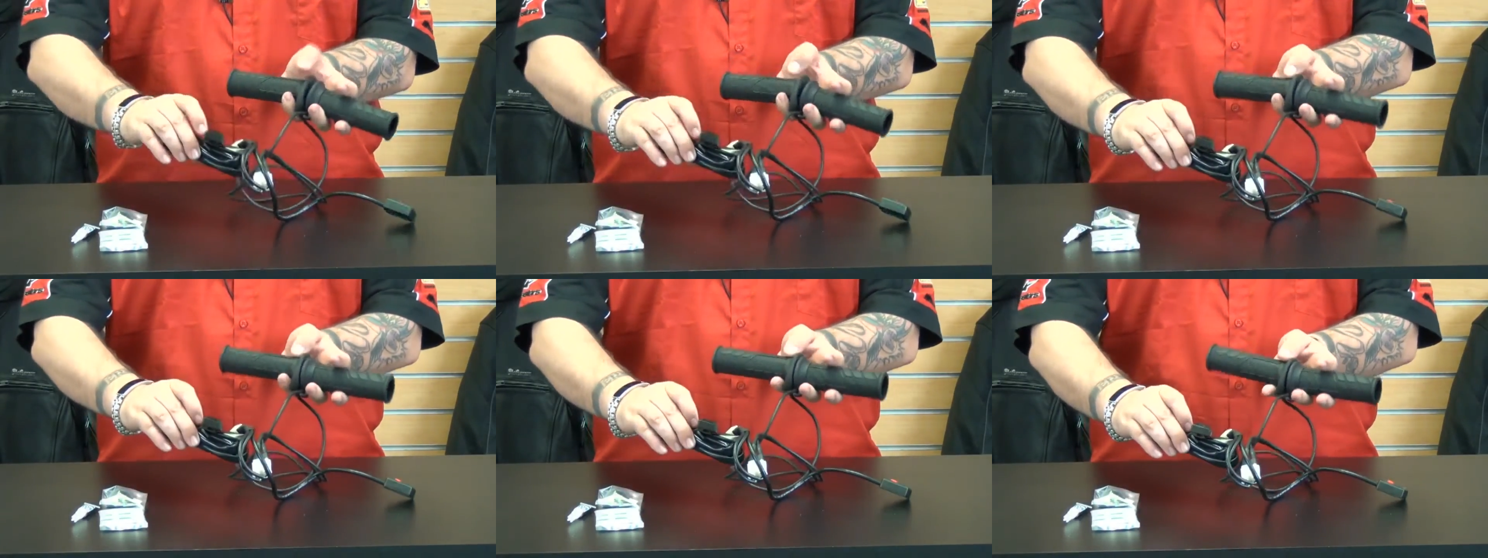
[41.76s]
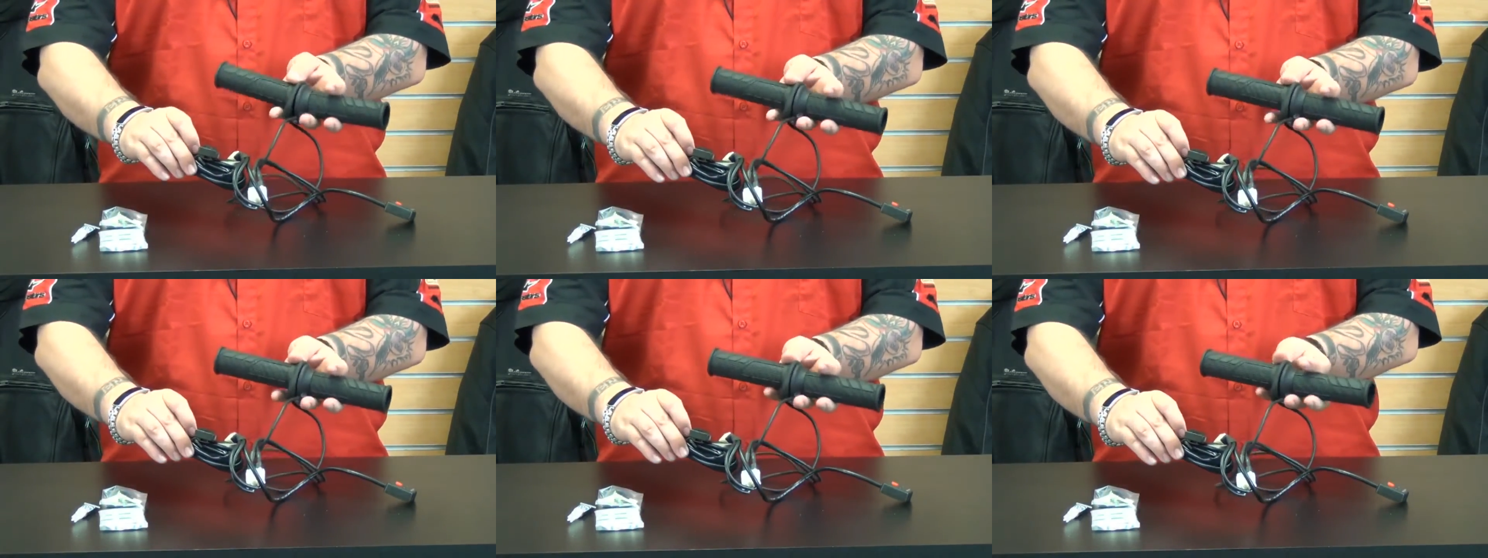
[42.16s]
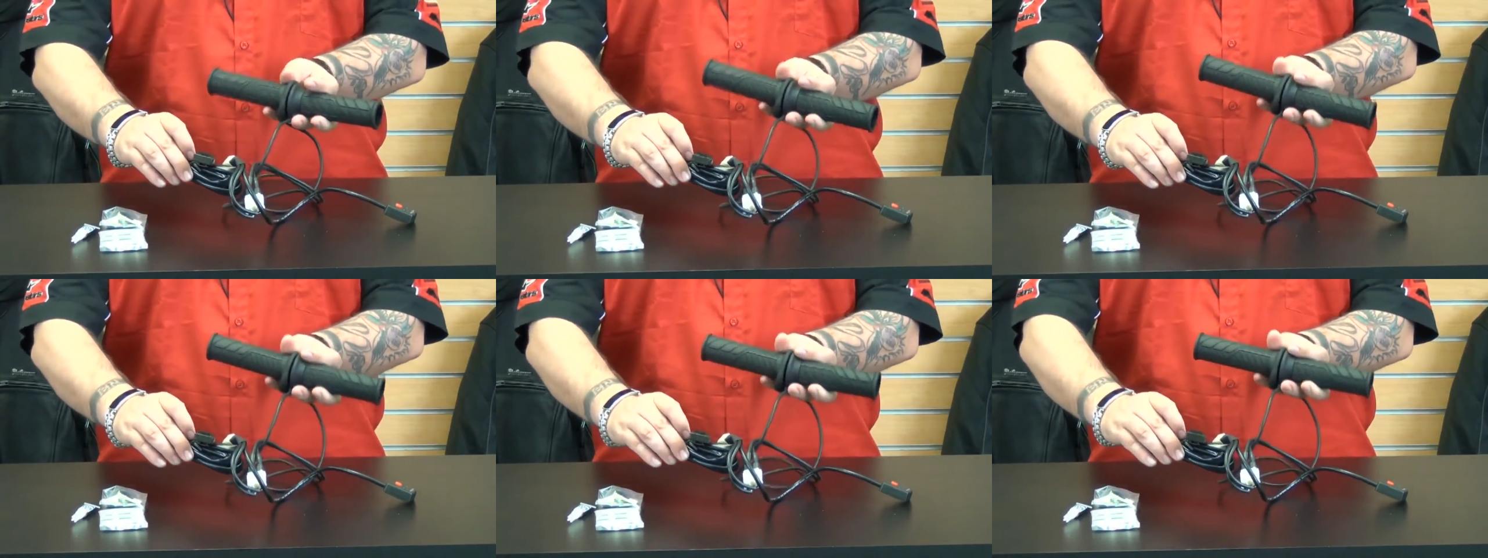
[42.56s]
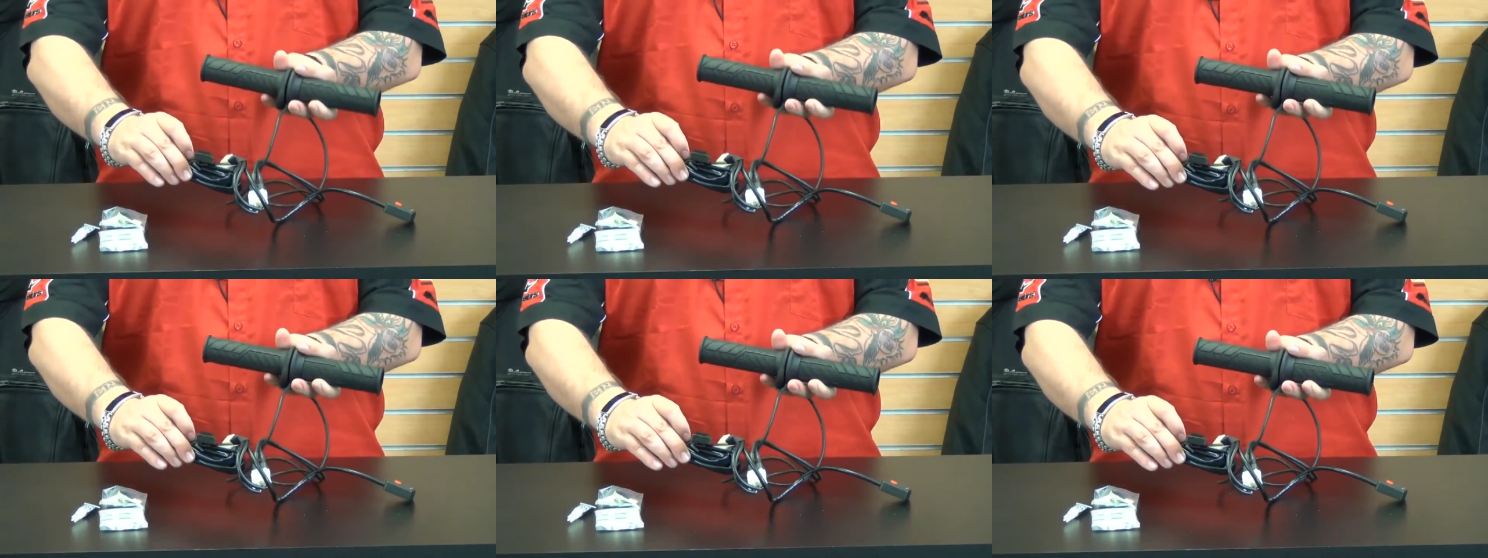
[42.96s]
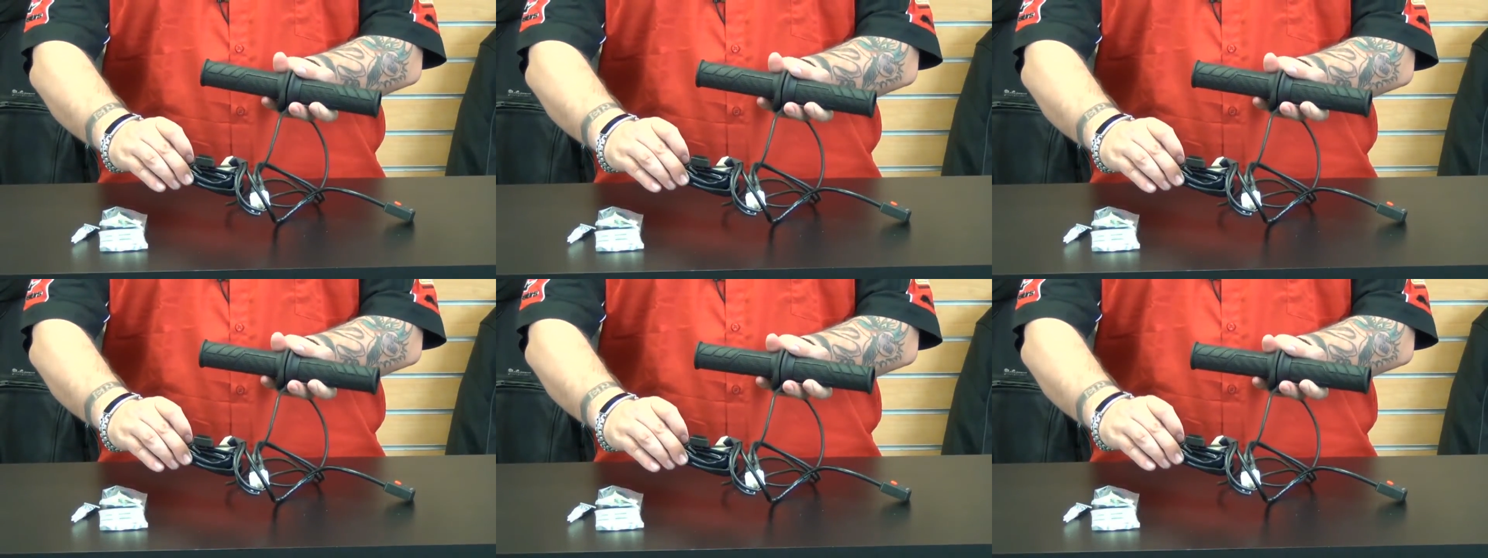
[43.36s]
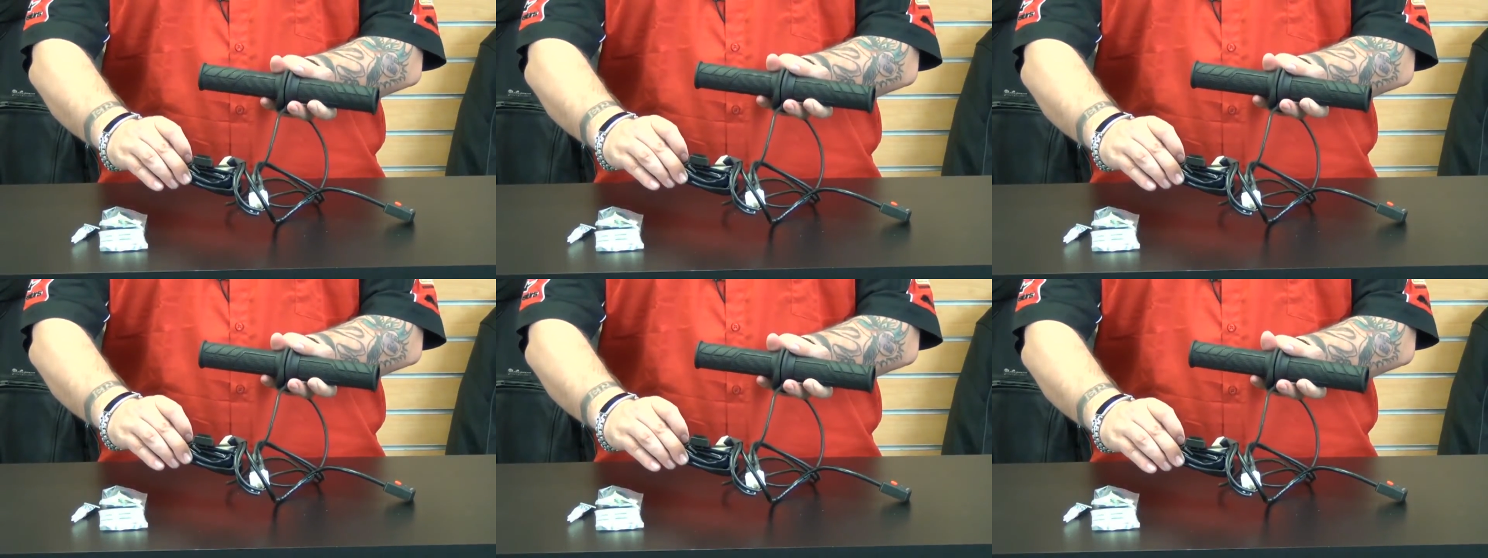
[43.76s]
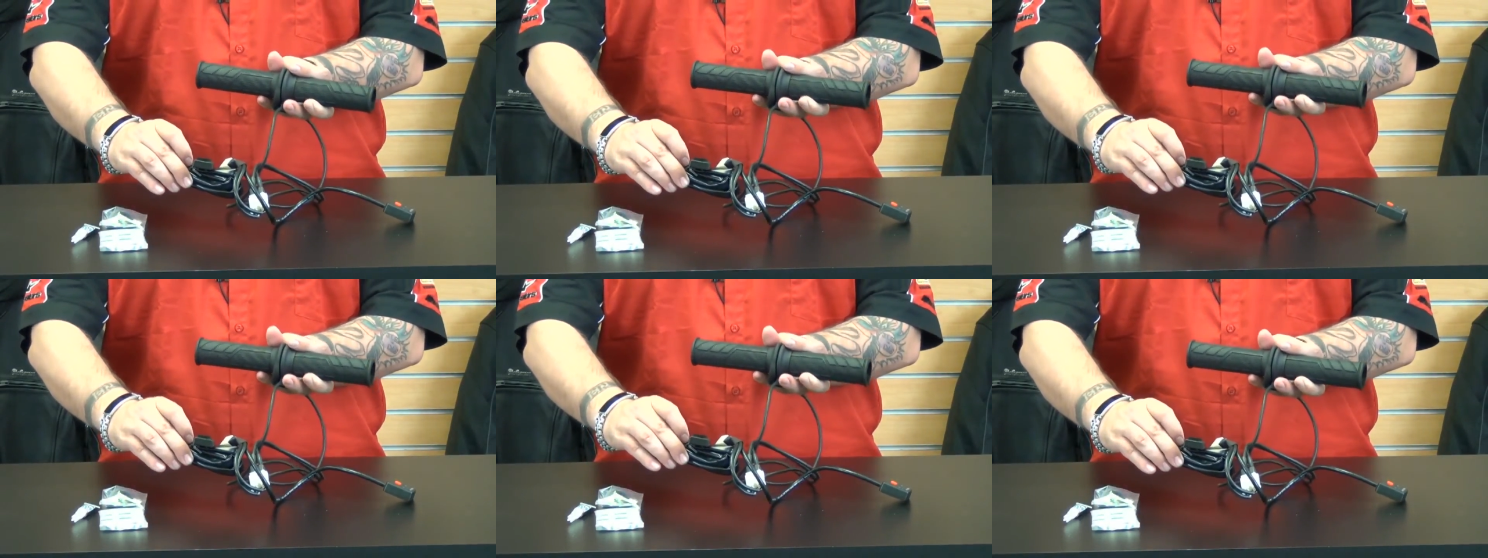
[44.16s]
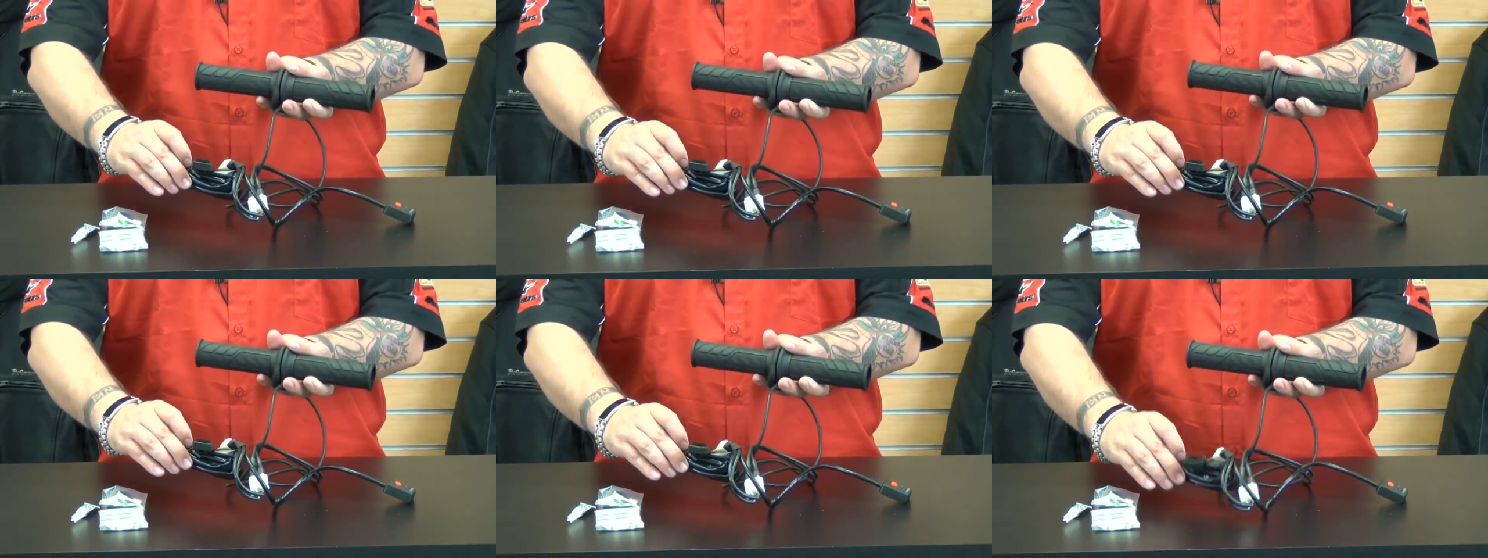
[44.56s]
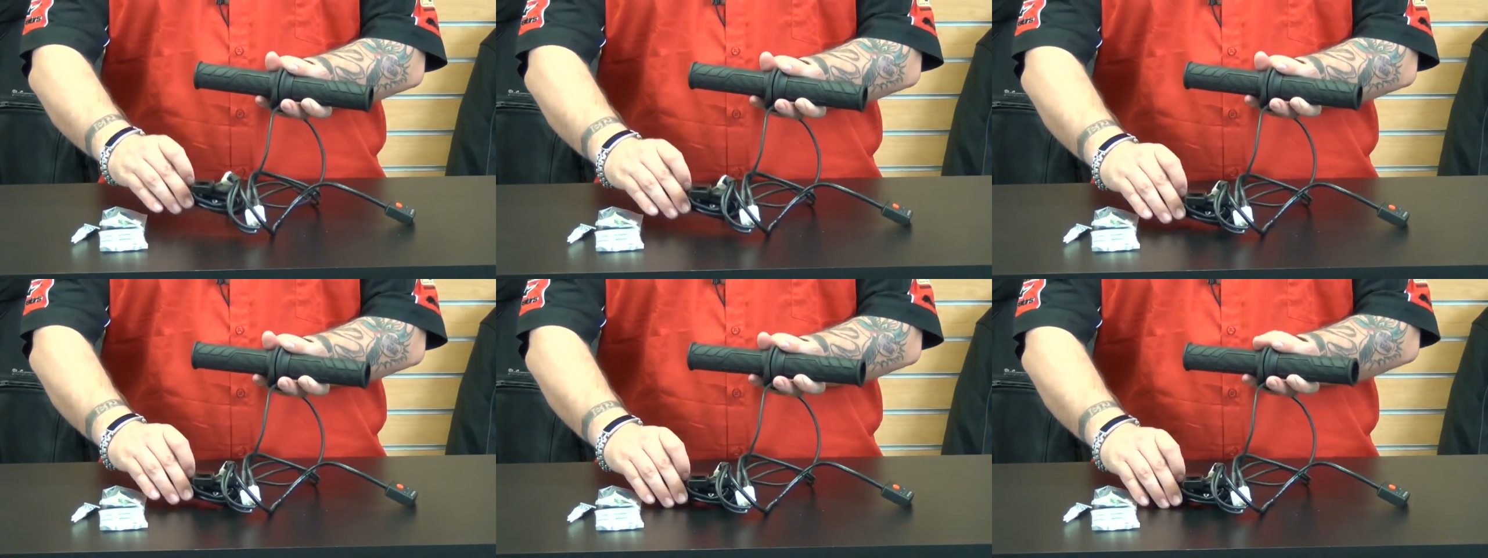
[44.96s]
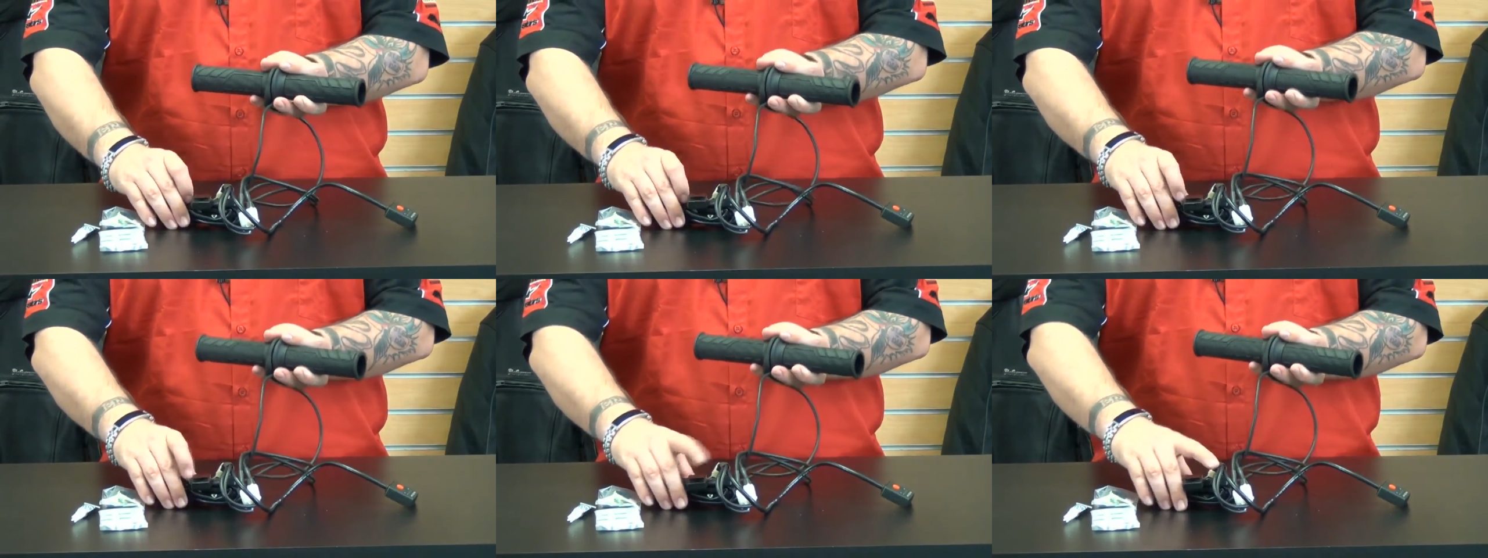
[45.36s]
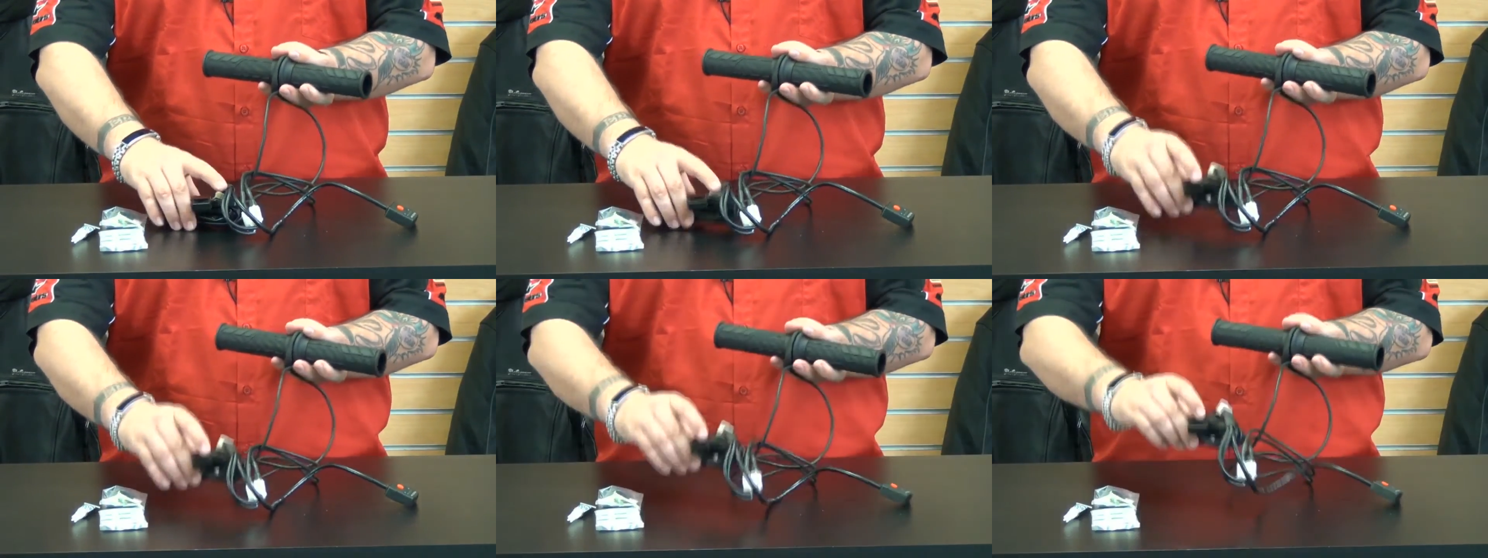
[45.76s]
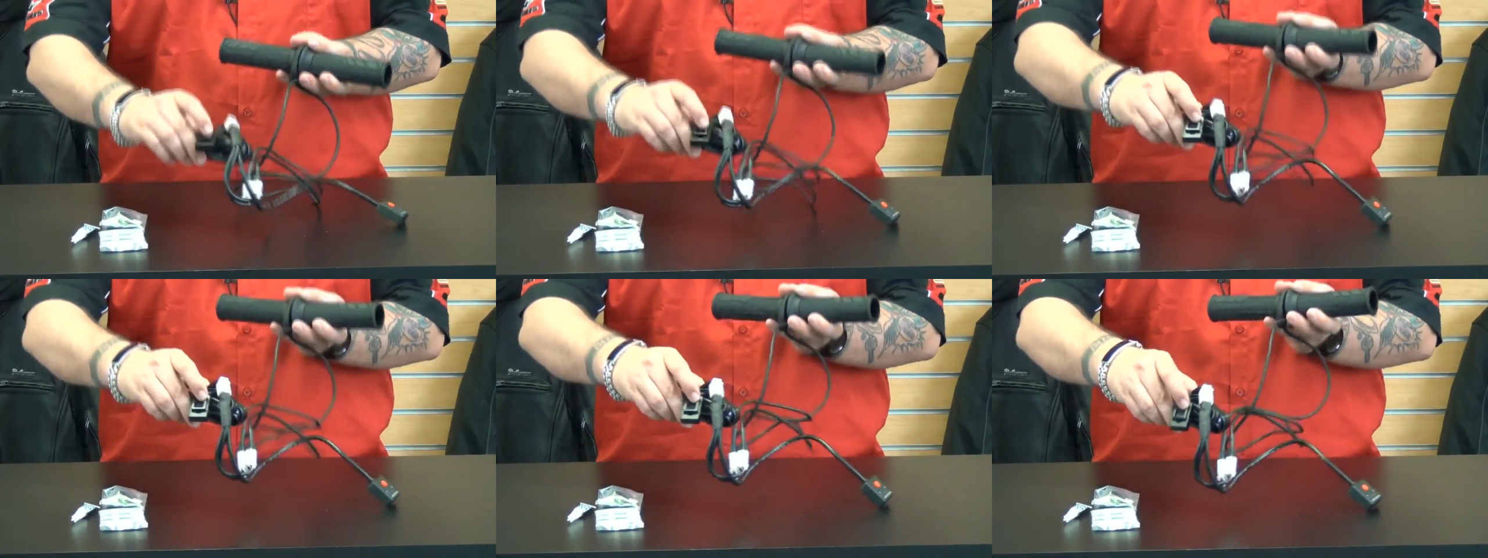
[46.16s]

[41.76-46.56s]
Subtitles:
Nobody's mouth can be seen.